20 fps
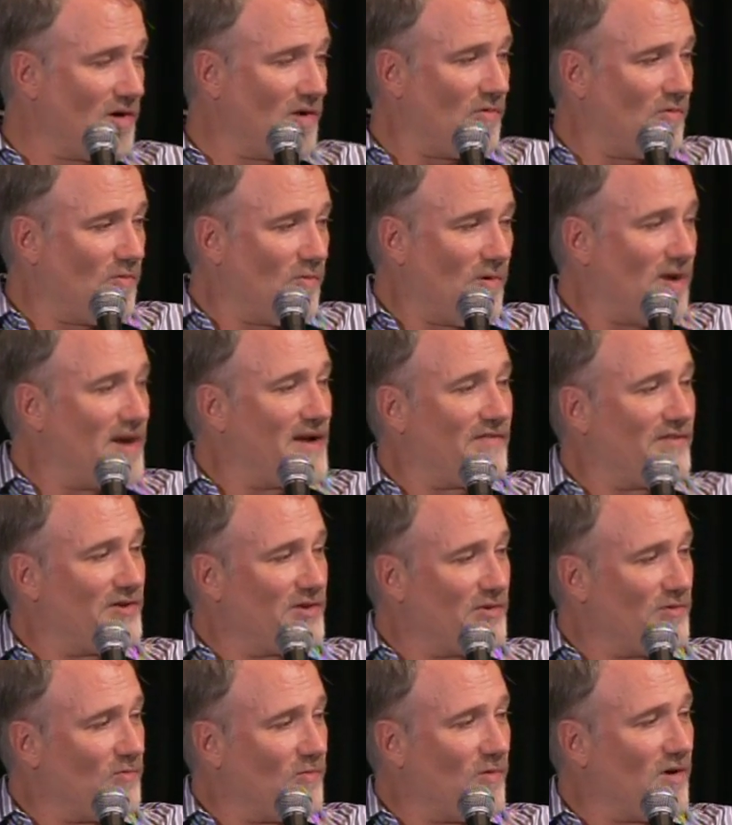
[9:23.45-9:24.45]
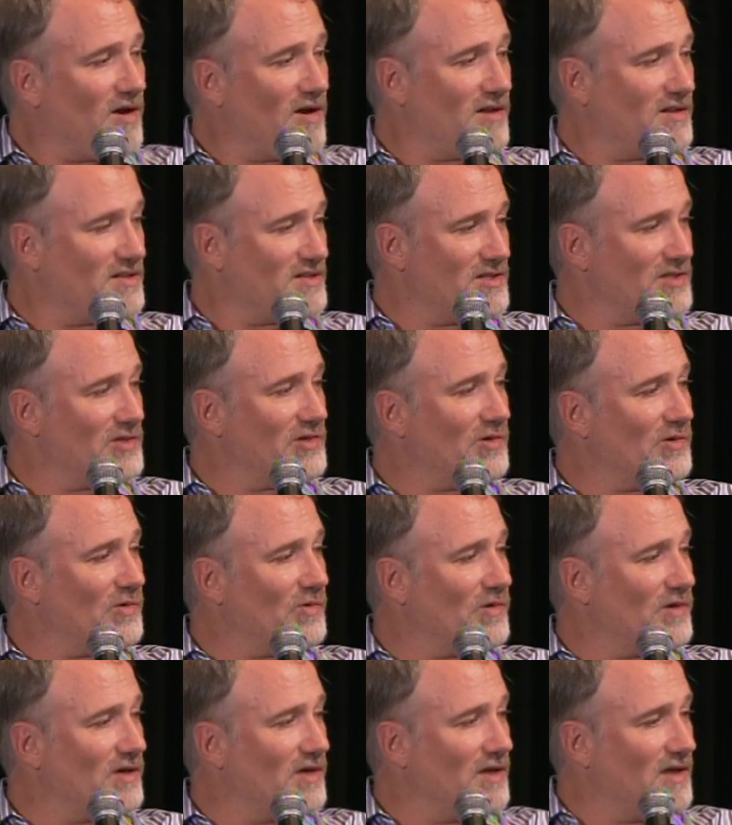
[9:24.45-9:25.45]
whatever you want to
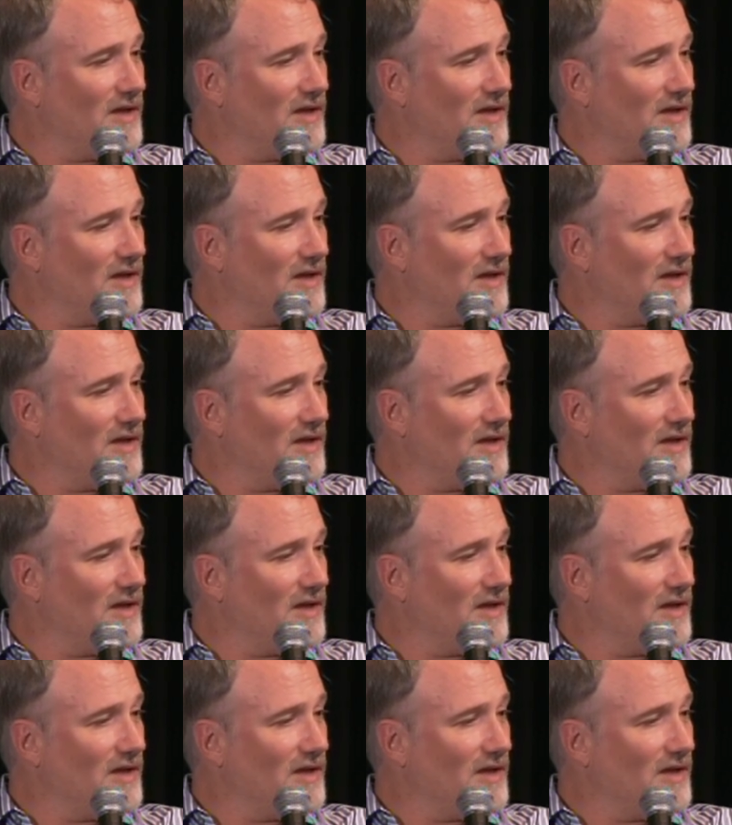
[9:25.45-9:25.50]
do